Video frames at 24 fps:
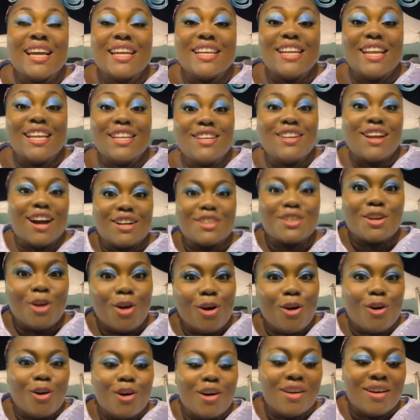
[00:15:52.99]
did not
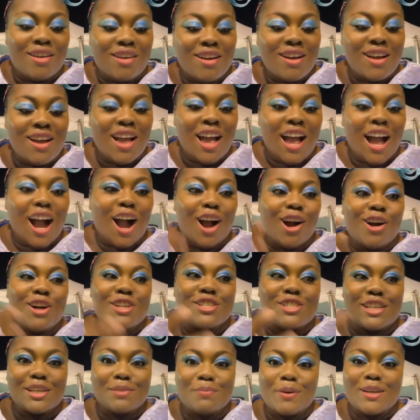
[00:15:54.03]
go
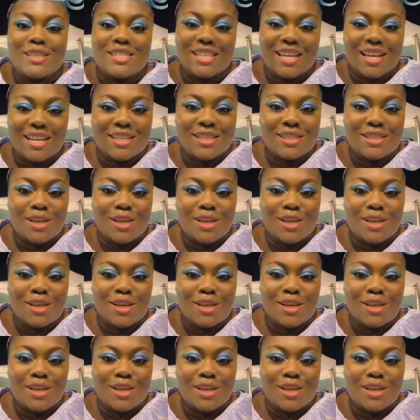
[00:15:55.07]
100%